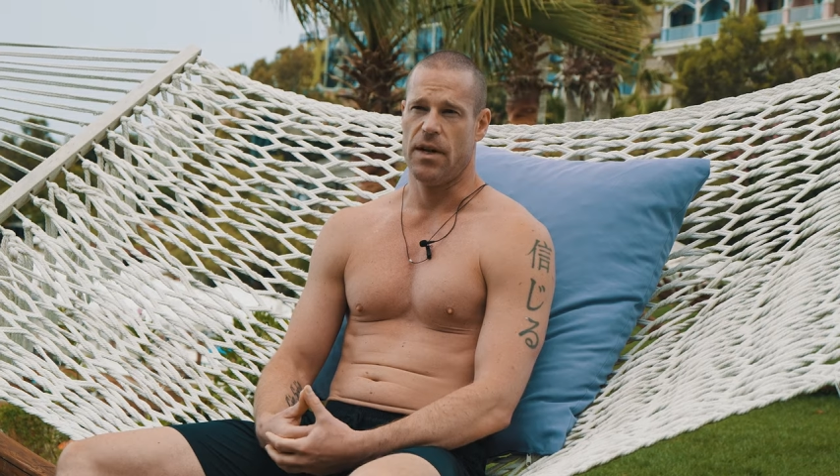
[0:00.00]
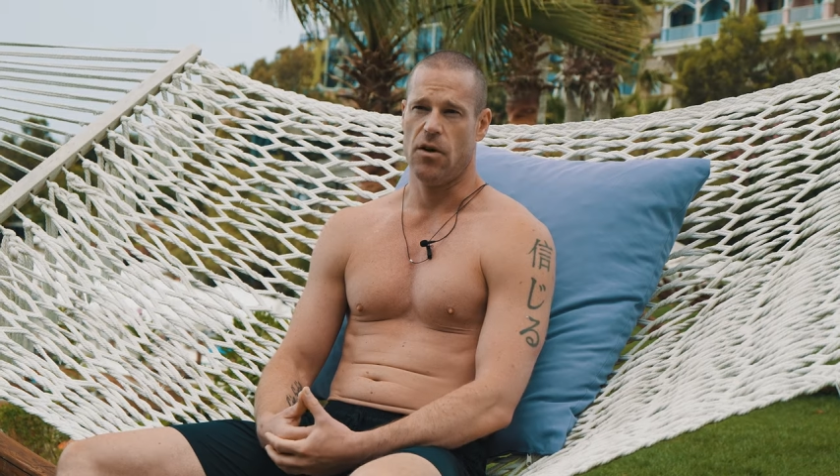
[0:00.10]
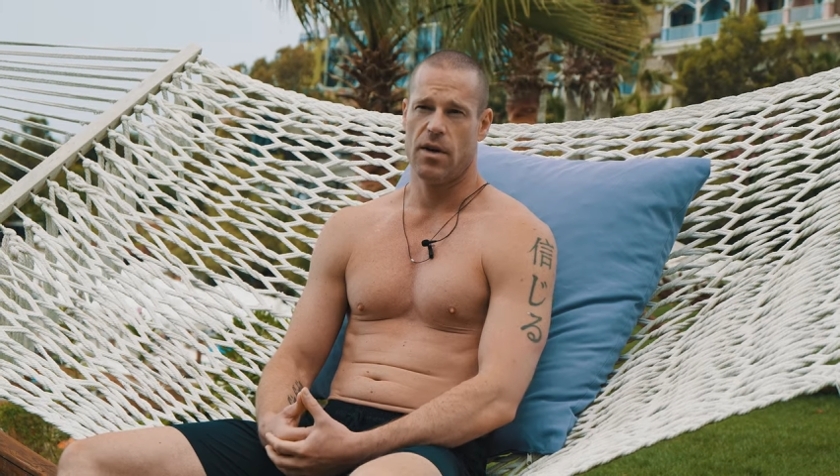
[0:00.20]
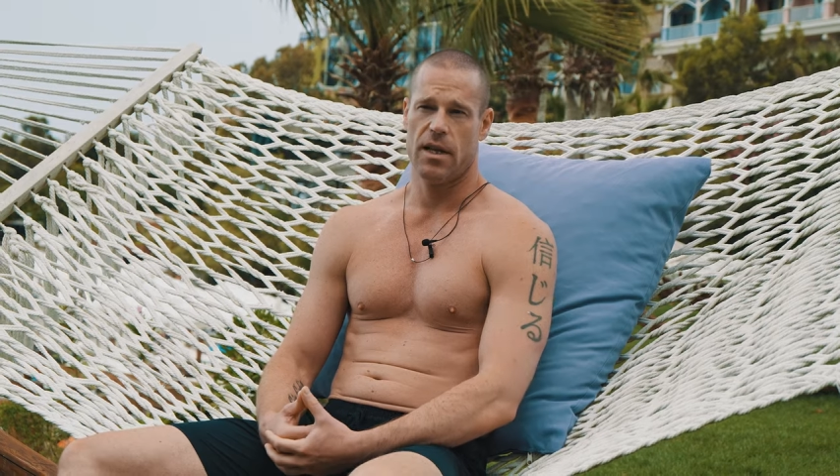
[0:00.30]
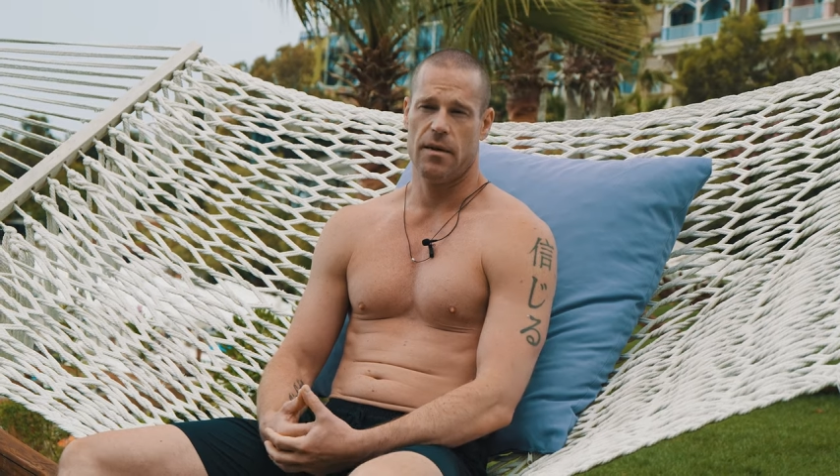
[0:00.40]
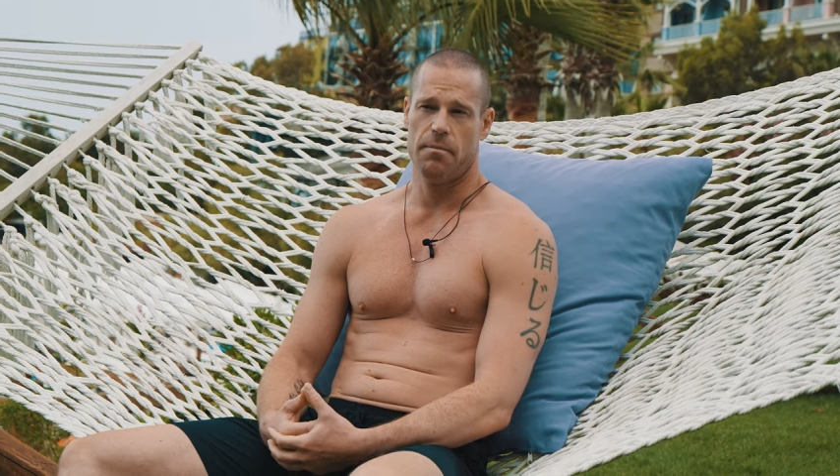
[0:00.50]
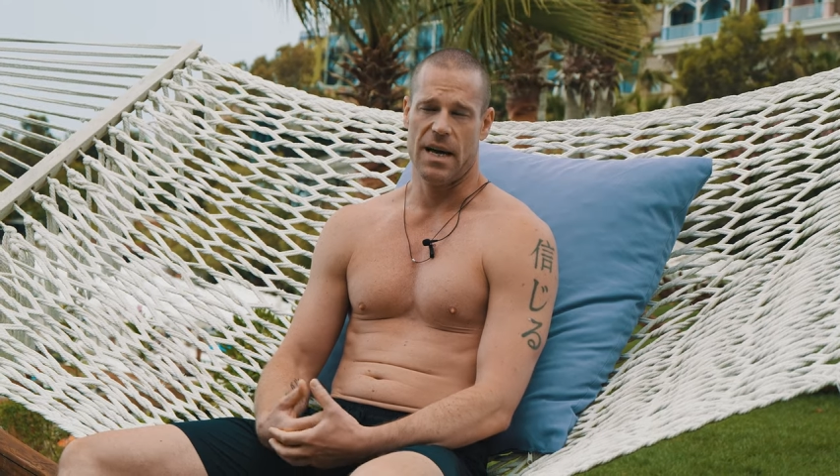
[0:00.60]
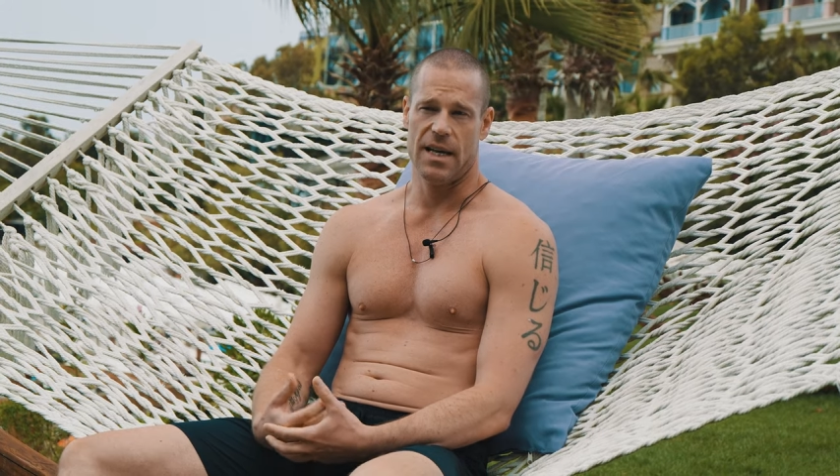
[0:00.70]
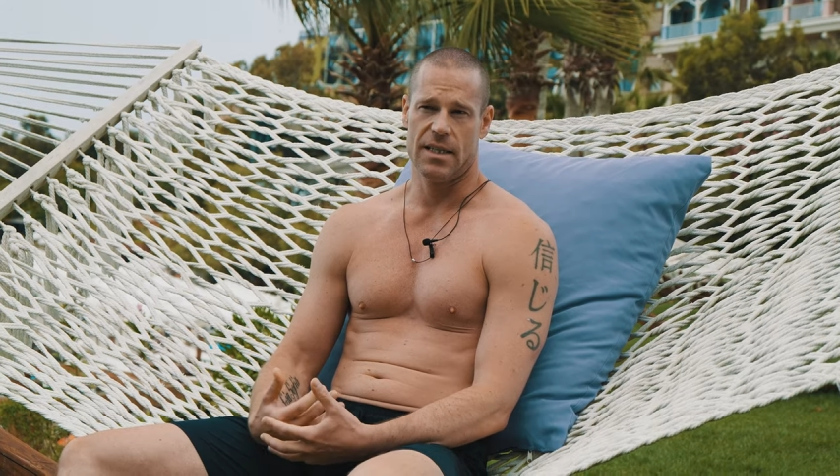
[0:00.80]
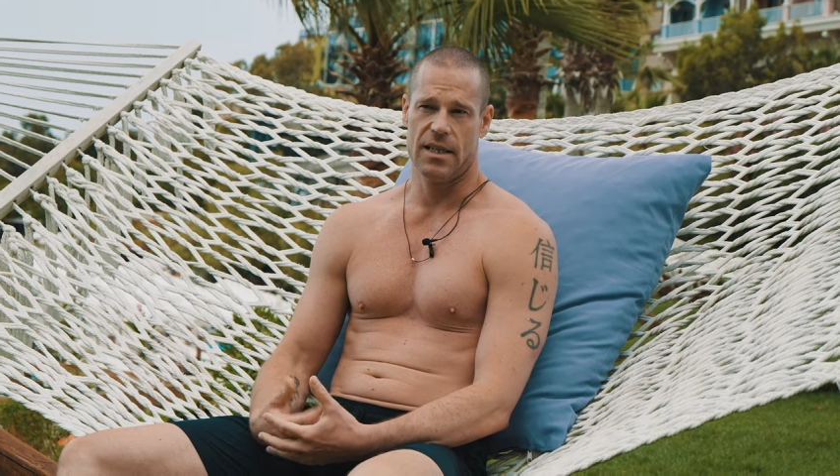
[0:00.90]
you look at the
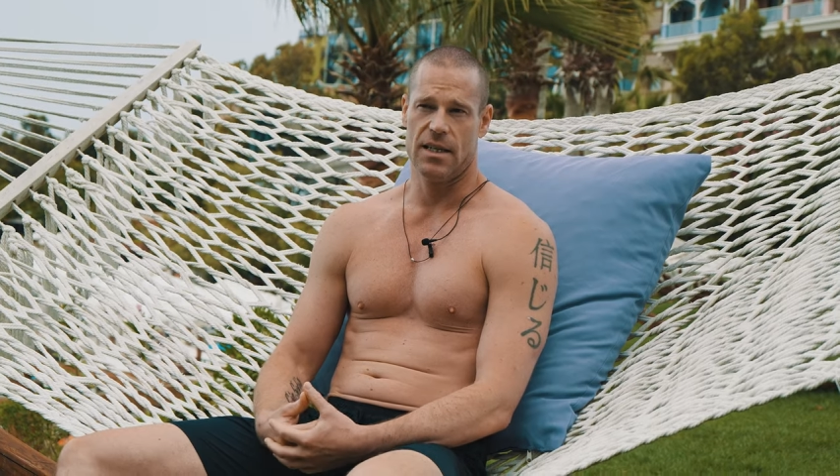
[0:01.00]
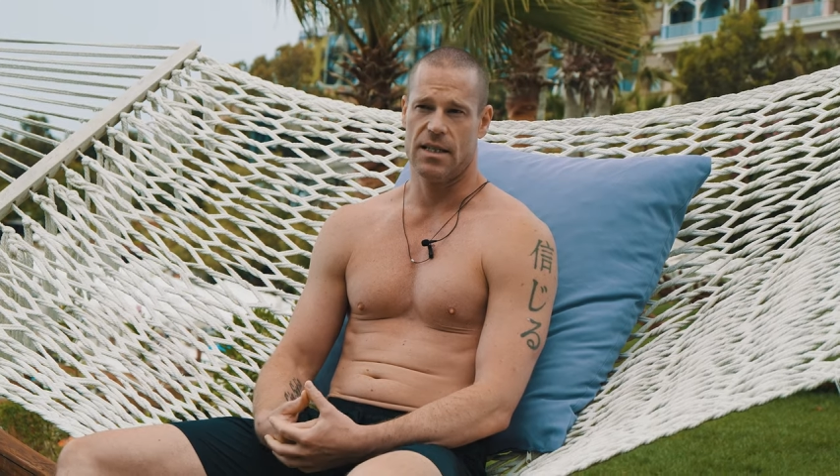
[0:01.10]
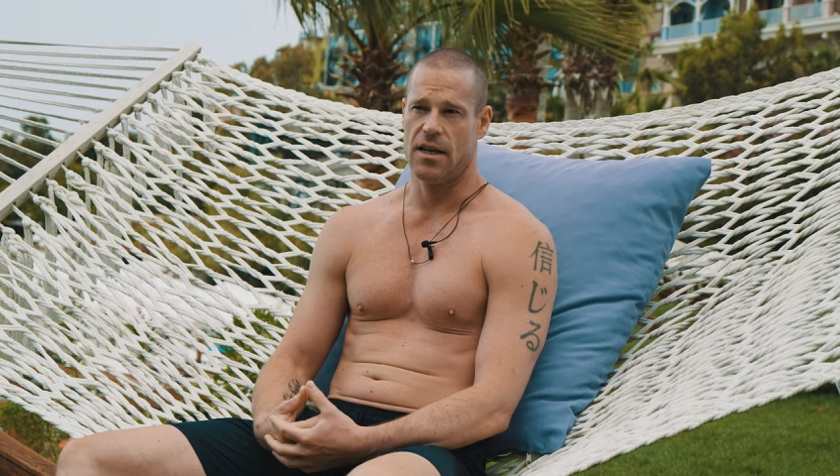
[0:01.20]
masses,